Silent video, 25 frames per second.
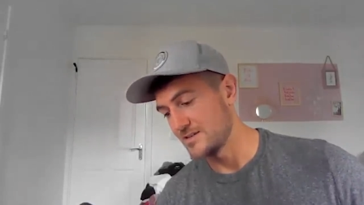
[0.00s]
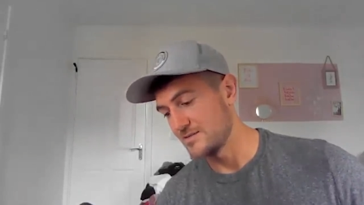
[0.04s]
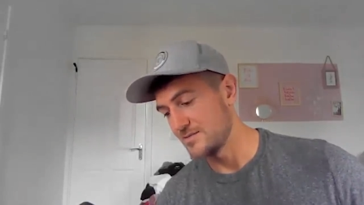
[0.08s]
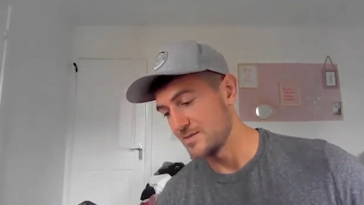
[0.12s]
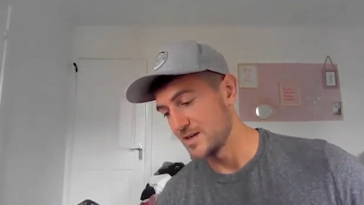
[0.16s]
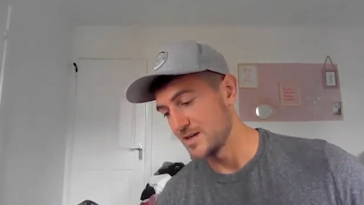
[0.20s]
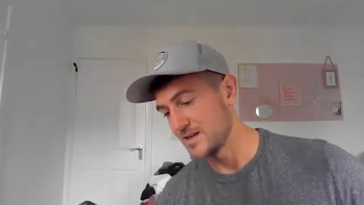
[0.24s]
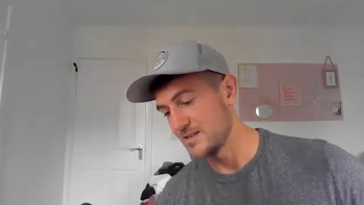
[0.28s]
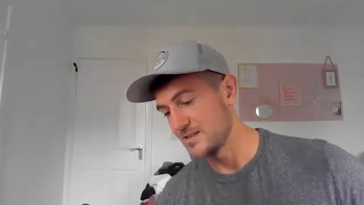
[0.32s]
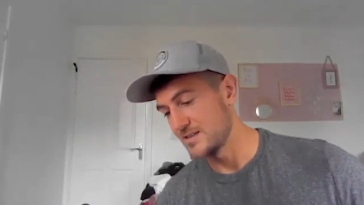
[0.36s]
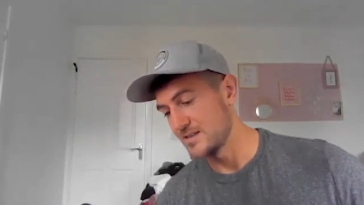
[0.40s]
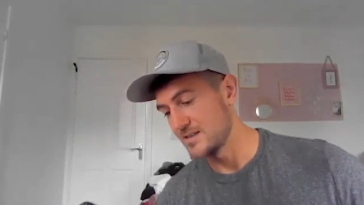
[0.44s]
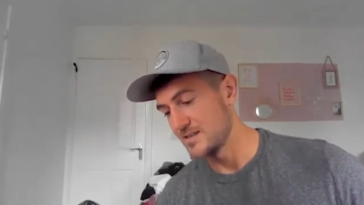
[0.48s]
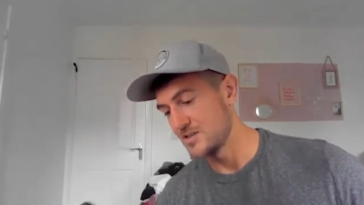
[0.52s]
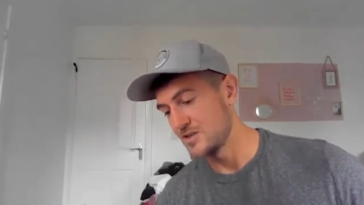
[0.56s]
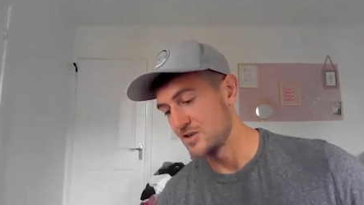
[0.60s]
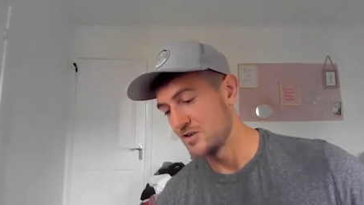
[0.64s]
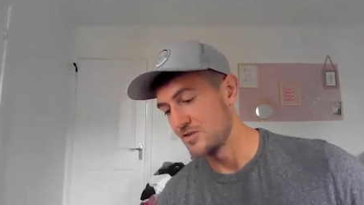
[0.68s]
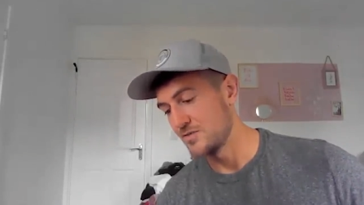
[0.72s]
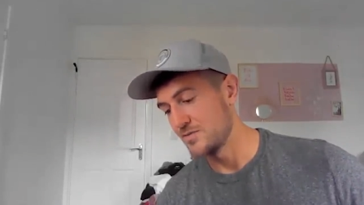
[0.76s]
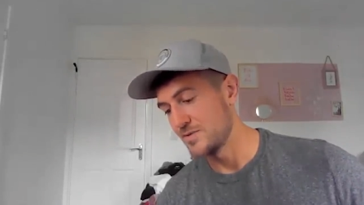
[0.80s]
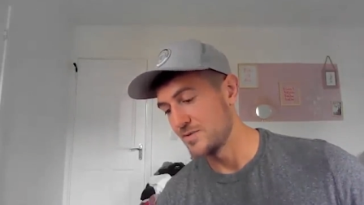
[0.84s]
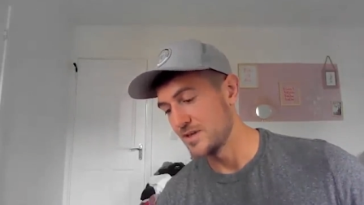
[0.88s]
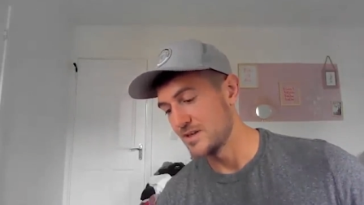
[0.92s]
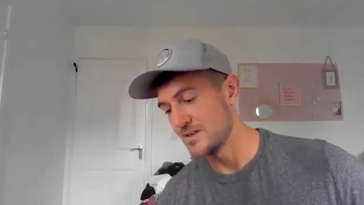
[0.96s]
explains his
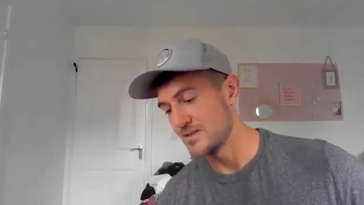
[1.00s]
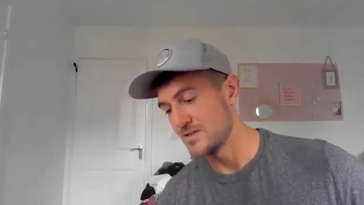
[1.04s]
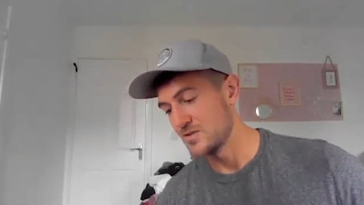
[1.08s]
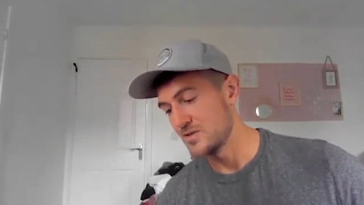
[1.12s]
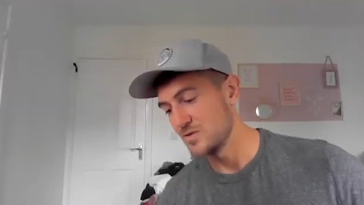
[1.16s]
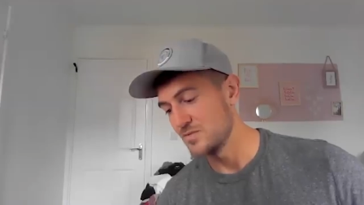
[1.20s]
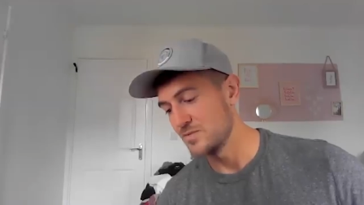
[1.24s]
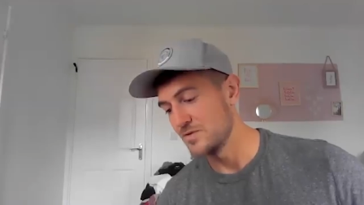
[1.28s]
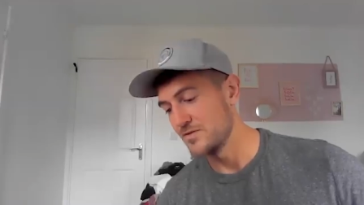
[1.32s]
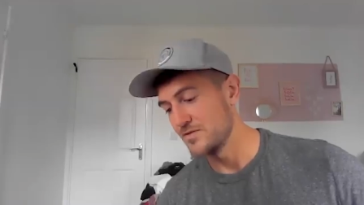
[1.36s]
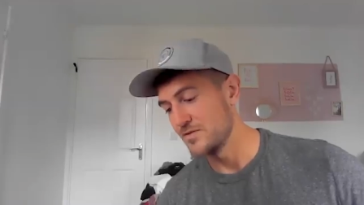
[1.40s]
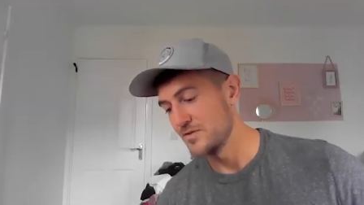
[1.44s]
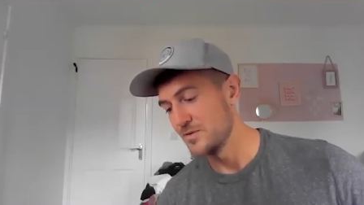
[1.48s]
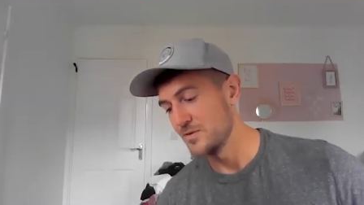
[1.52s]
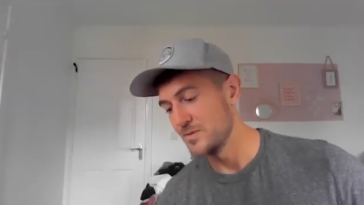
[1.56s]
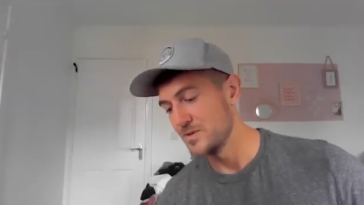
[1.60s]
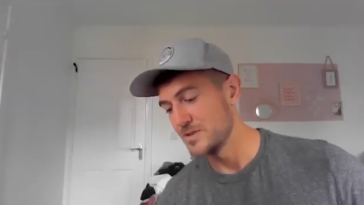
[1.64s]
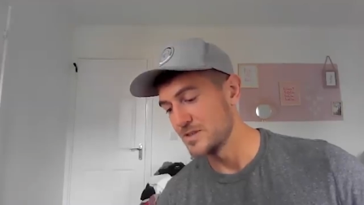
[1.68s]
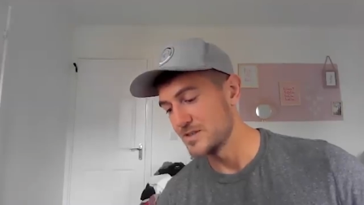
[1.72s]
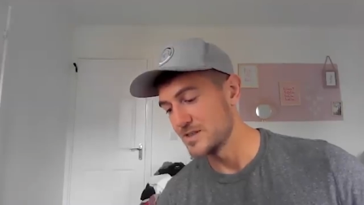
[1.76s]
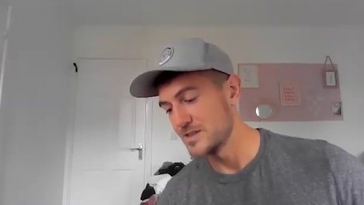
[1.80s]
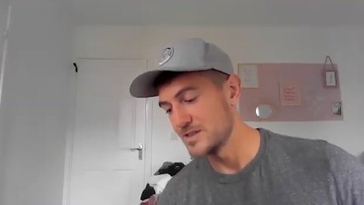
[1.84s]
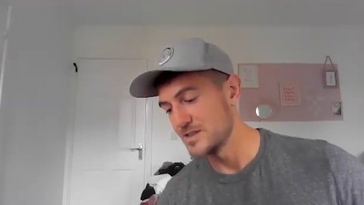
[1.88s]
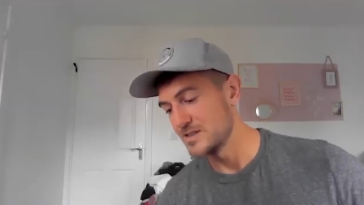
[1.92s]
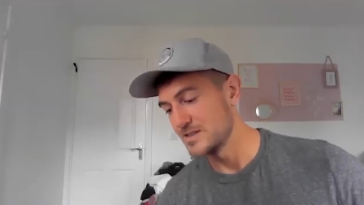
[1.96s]
European Tour
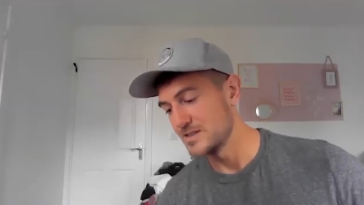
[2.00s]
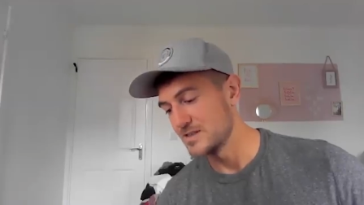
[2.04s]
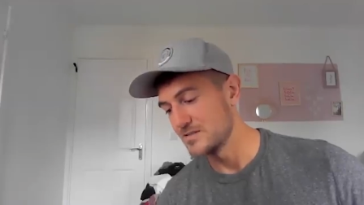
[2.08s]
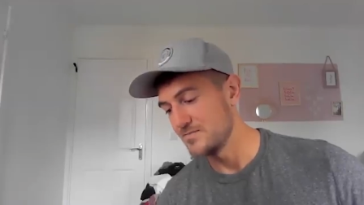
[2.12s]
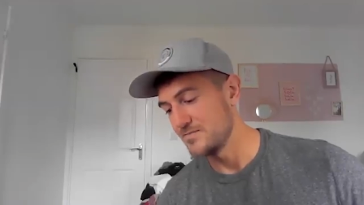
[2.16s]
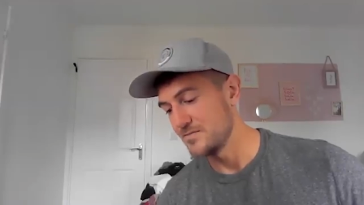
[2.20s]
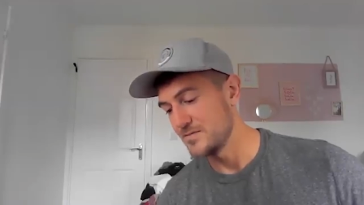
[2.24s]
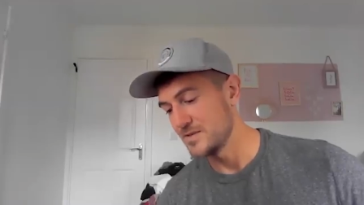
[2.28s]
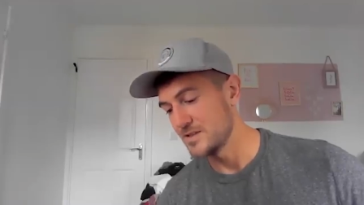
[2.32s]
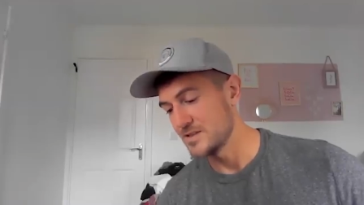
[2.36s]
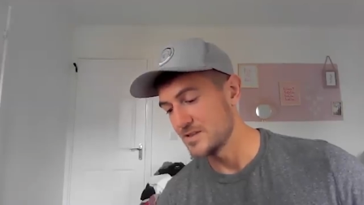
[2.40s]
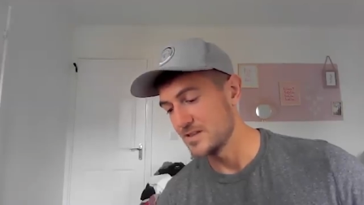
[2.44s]
performances